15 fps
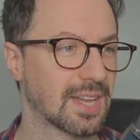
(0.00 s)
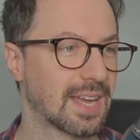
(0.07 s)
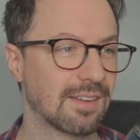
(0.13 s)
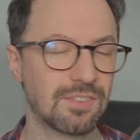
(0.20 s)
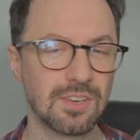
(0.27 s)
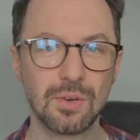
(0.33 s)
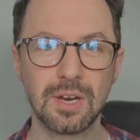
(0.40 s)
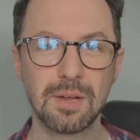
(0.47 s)
Like
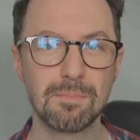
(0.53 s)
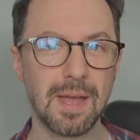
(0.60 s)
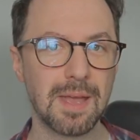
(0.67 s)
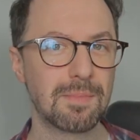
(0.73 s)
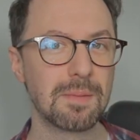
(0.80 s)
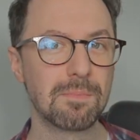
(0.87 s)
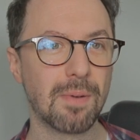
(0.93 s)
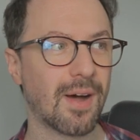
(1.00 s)
if you're going to
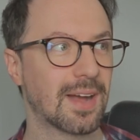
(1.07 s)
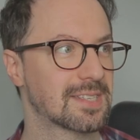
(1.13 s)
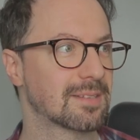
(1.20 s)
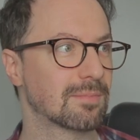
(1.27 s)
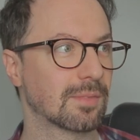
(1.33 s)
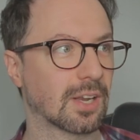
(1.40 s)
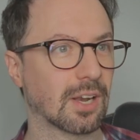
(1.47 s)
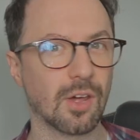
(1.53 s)
maybe buy
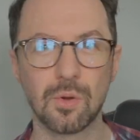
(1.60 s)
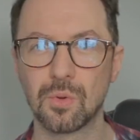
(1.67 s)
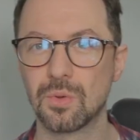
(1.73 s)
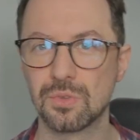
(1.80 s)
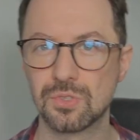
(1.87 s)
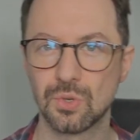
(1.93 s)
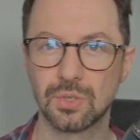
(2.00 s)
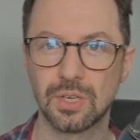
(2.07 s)
some
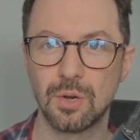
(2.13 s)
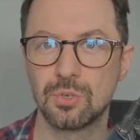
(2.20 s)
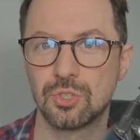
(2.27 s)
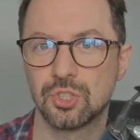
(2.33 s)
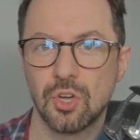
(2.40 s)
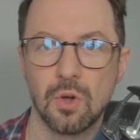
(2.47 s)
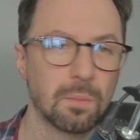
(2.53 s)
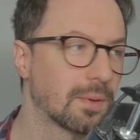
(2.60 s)
clothes or go
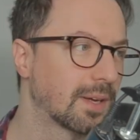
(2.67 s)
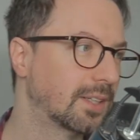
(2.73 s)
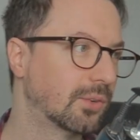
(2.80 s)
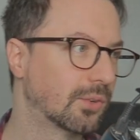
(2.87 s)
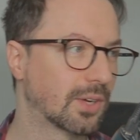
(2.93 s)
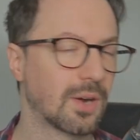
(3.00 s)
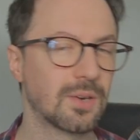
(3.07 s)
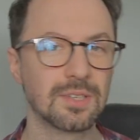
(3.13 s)
shopping
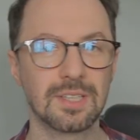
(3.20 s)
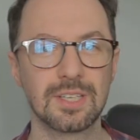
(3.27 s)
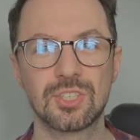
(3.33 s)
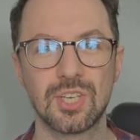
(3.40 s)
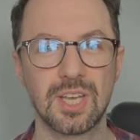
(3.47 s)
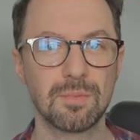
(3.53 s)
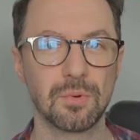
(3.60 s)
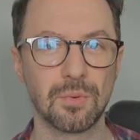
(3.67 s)
or go to the
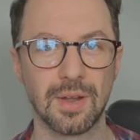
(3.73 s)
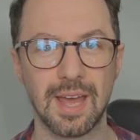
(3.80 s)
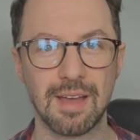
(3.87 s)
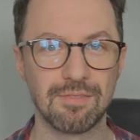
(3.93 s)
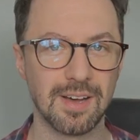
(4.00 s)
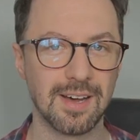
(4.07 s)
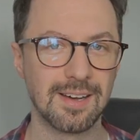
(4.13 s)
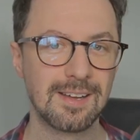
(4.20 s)
gym or
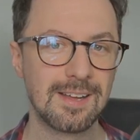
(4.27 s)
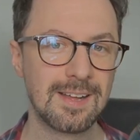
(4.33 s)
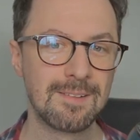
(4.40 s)
whatever,